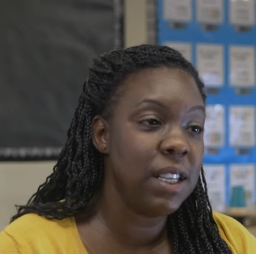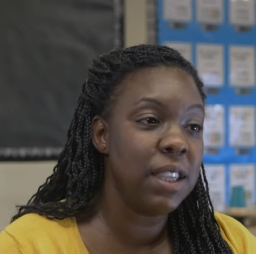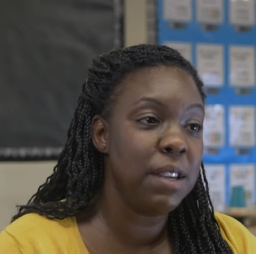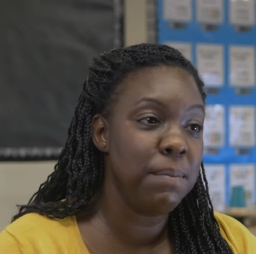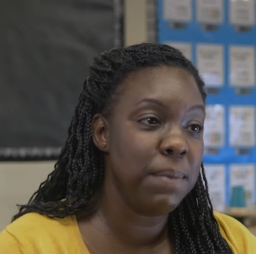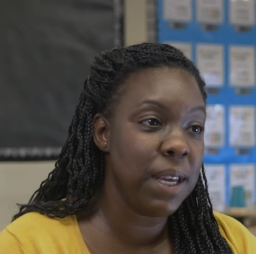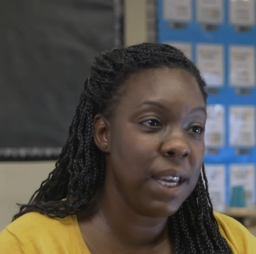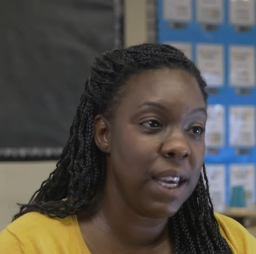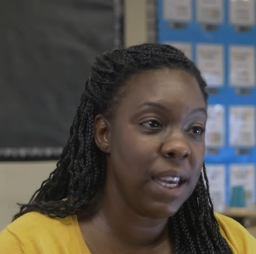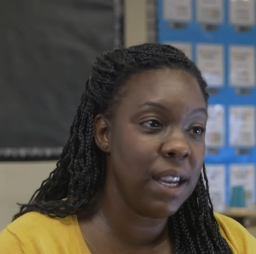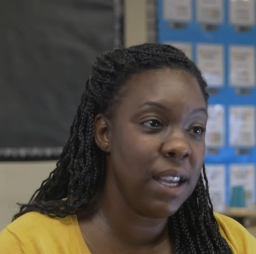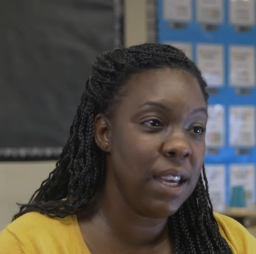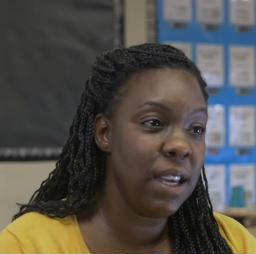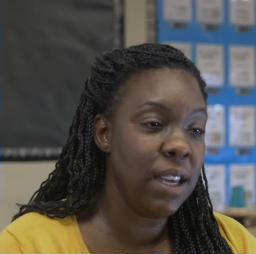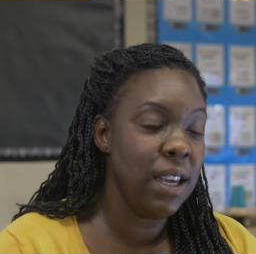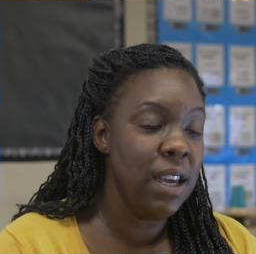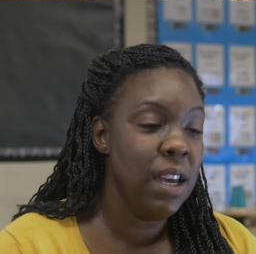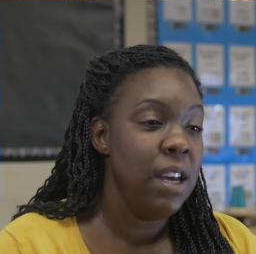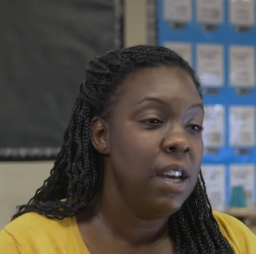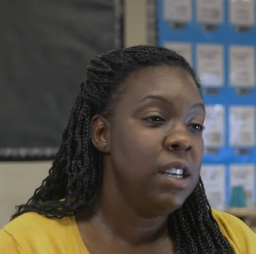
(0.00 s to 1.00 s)
at the
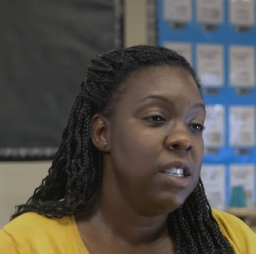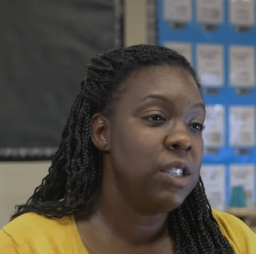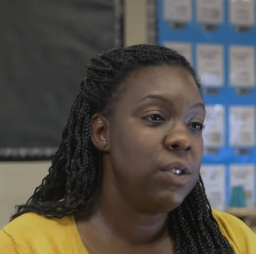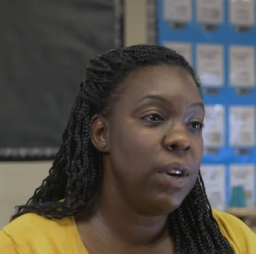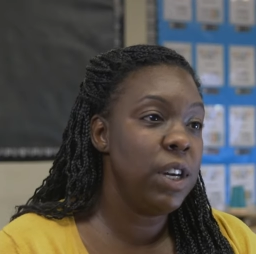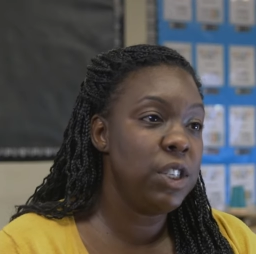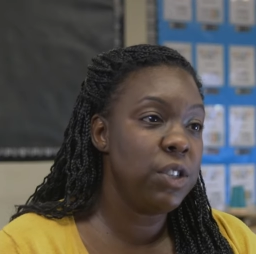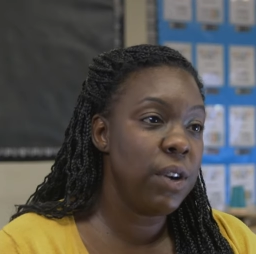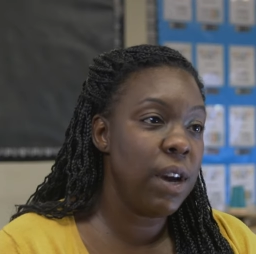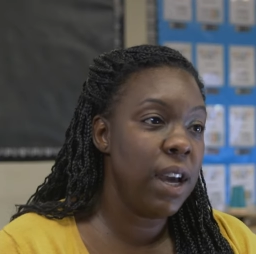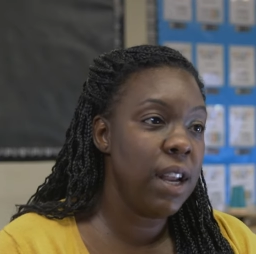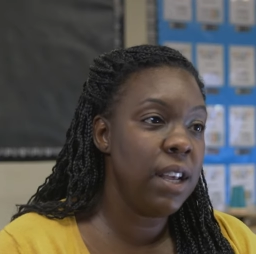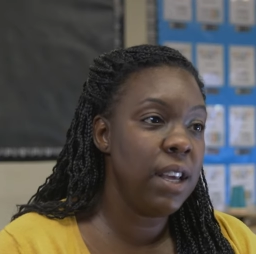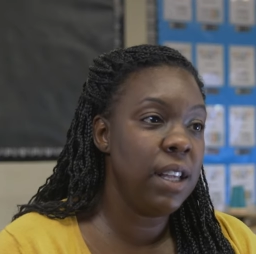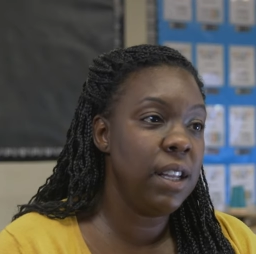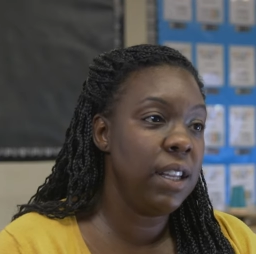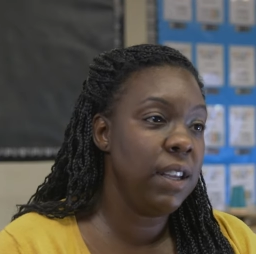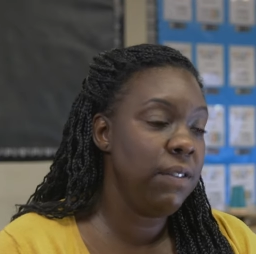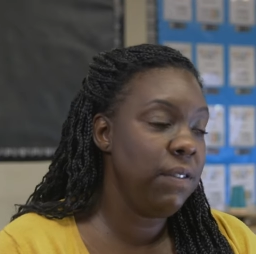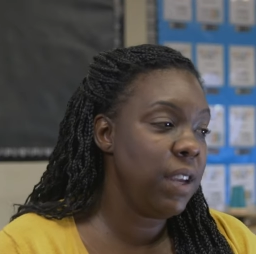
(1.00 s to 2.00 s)
beginning. So I try to
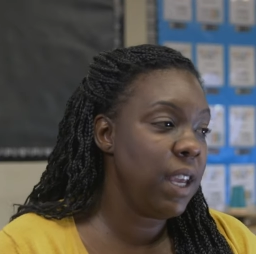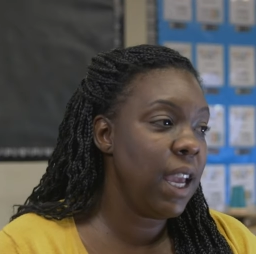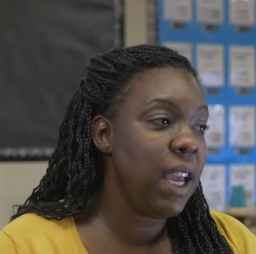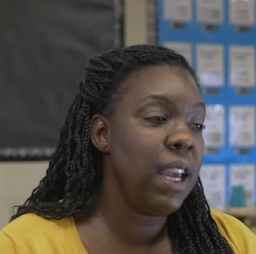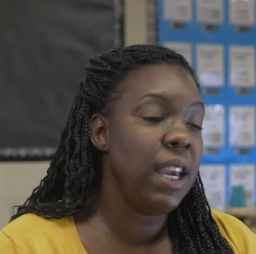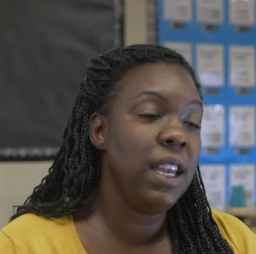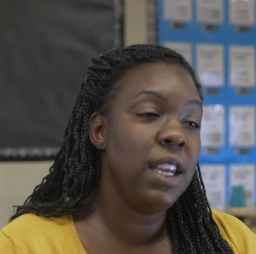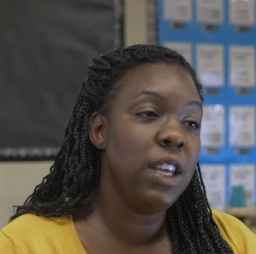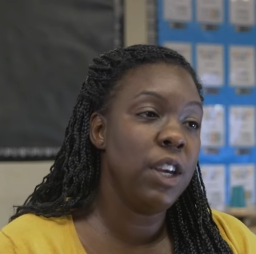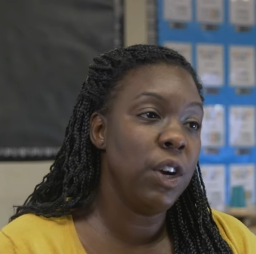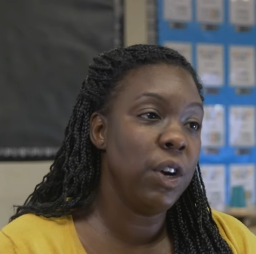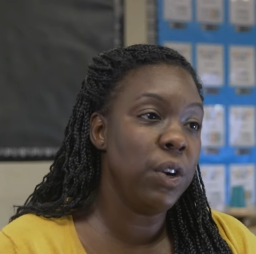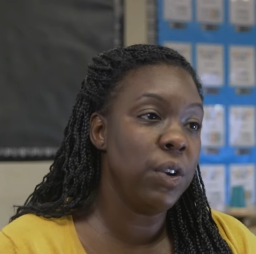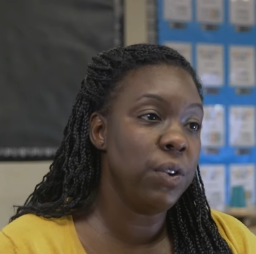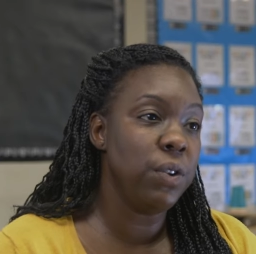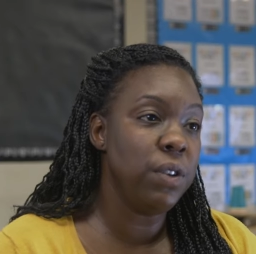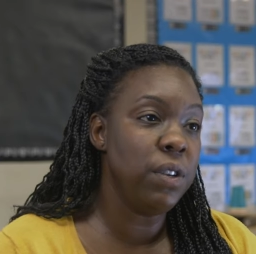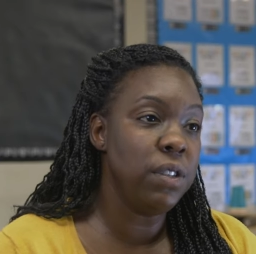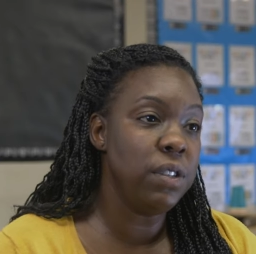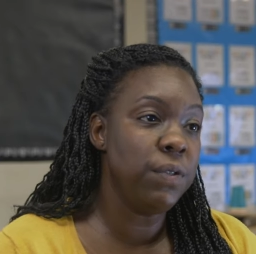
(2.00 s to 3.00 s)
alleviate any
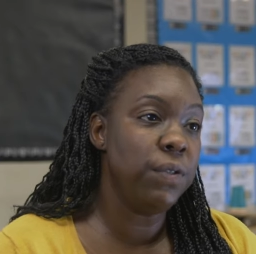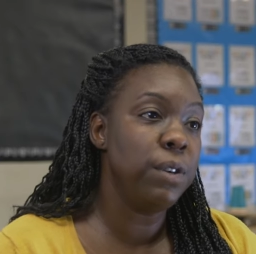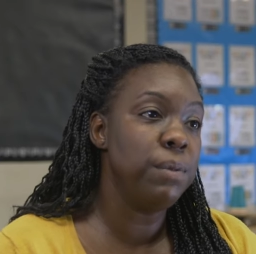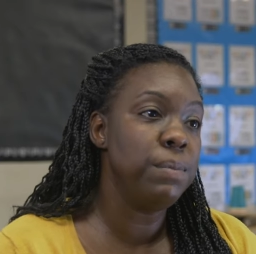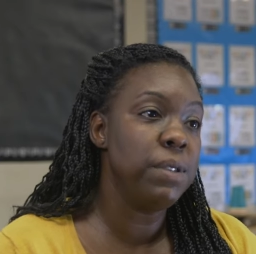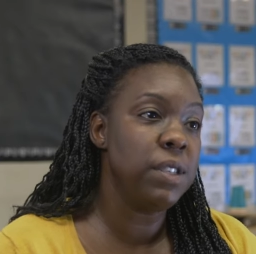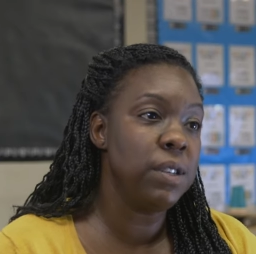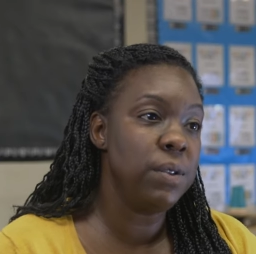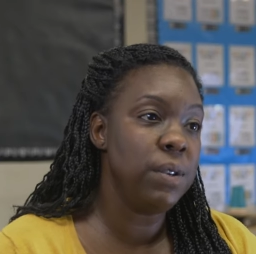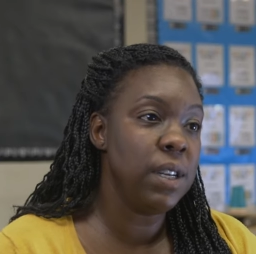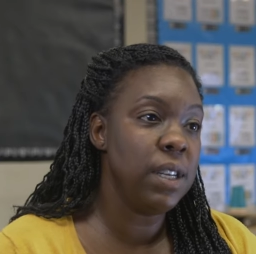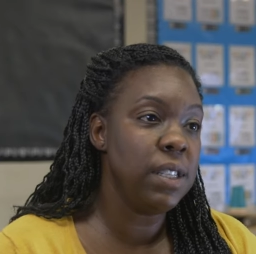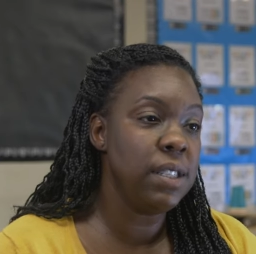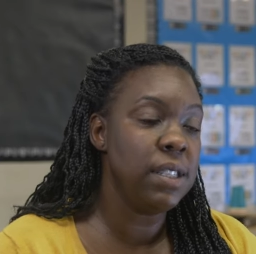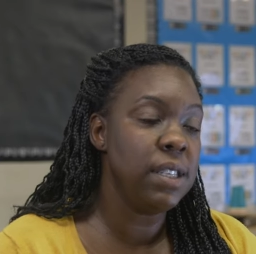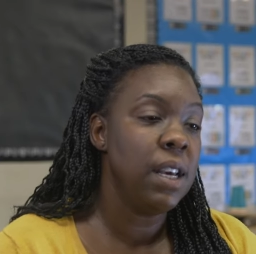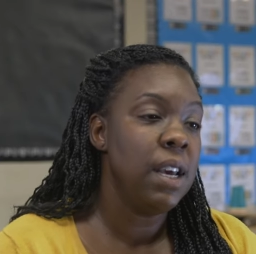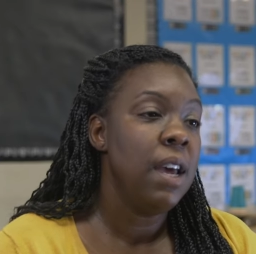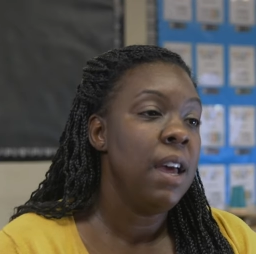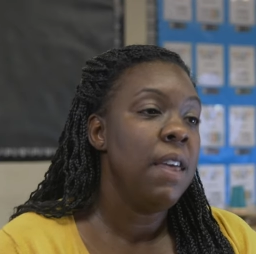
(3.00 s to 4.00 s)
hurdles from
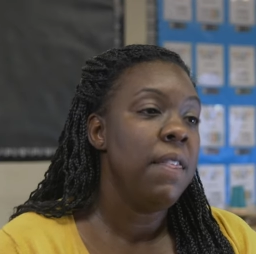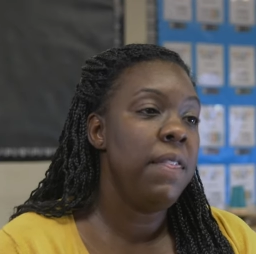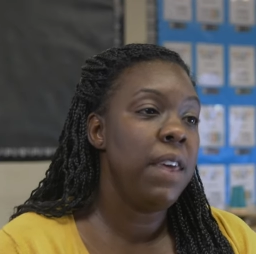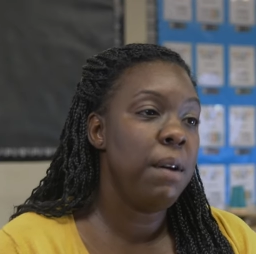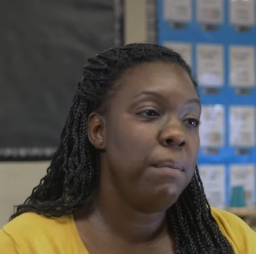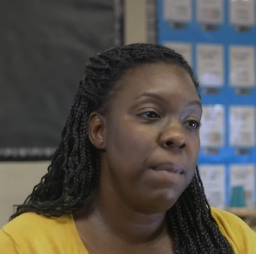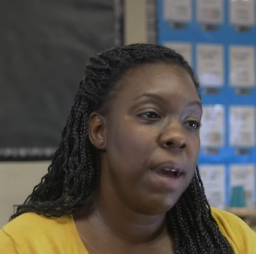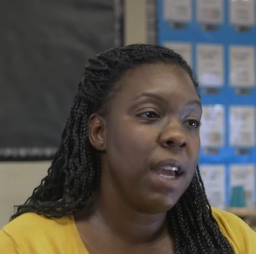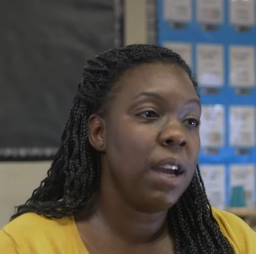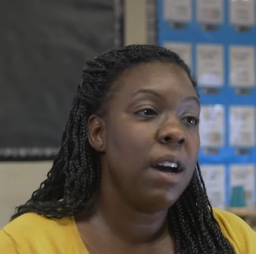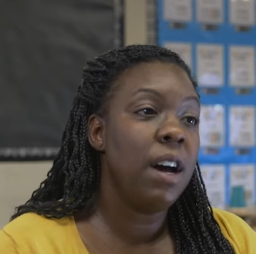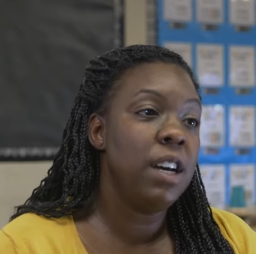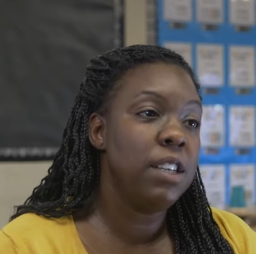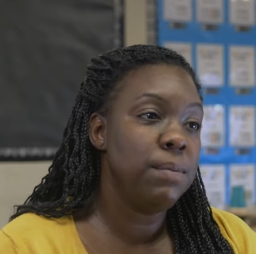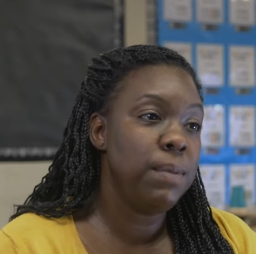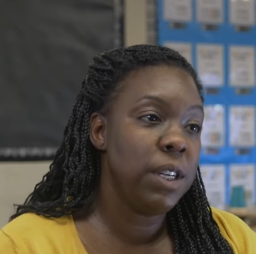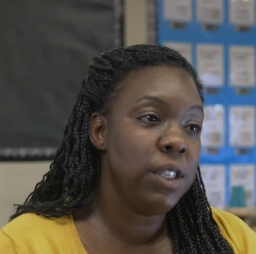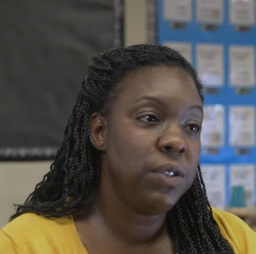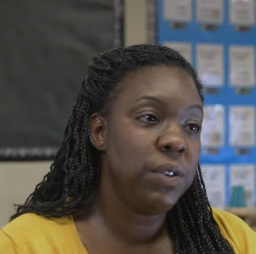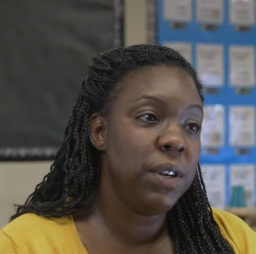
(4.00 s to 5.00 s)
students that might cause my